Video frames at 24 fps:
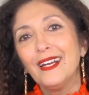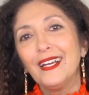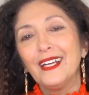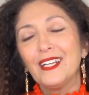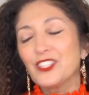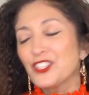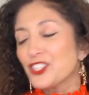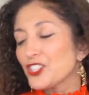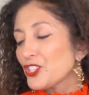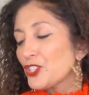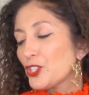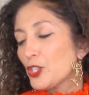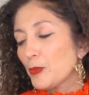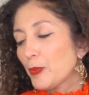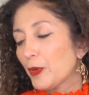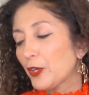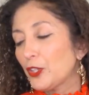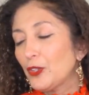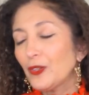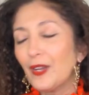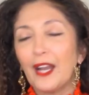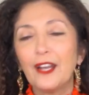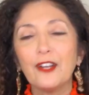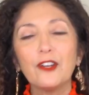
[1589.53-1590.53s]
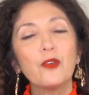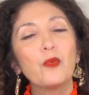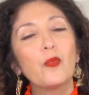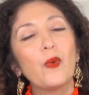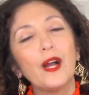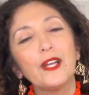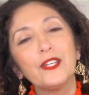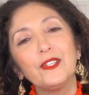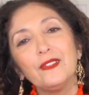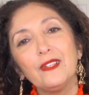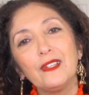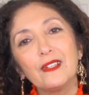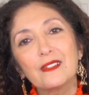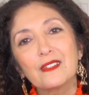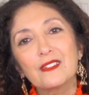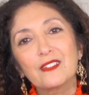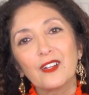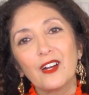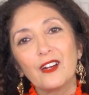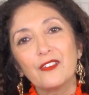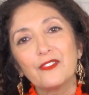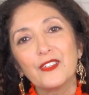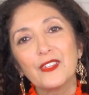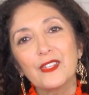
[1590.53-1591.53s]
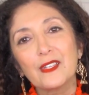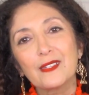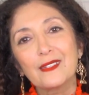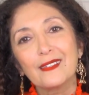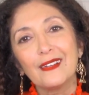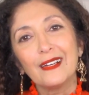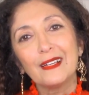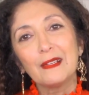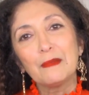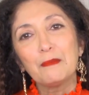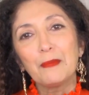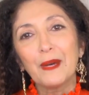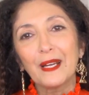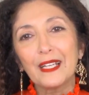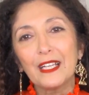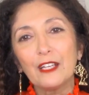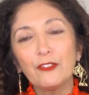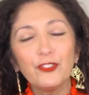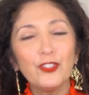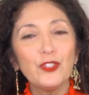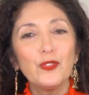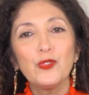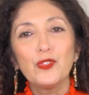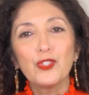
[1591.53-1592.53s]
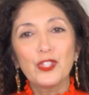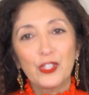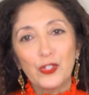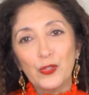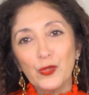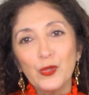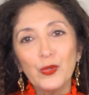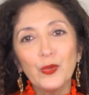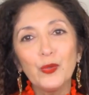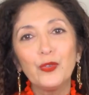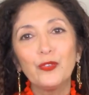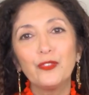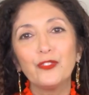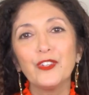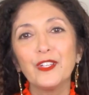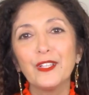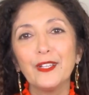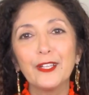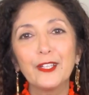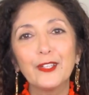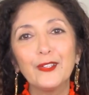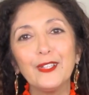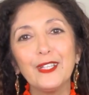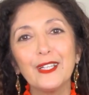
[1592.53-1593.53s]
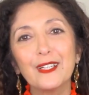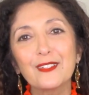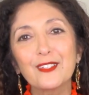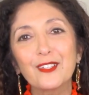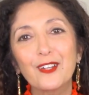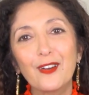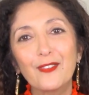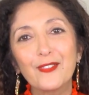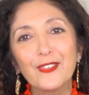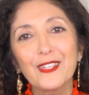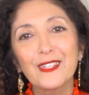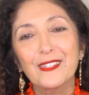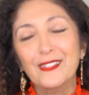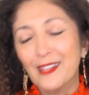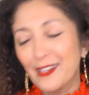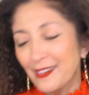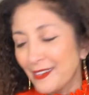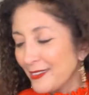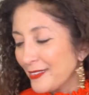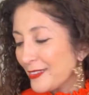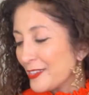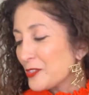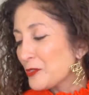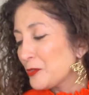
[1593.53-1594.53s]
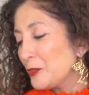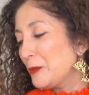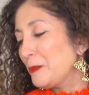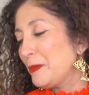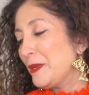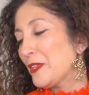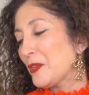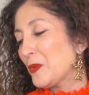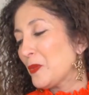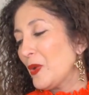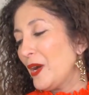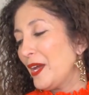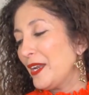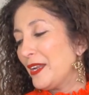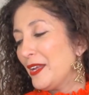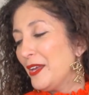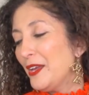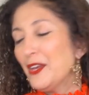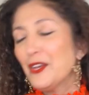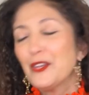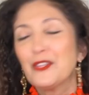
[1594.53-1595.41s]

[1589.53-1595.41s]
It's just super cute. I don't know why you need a scarf in the sun, but if you do feel like you need a scarf in the sun, this would be the one.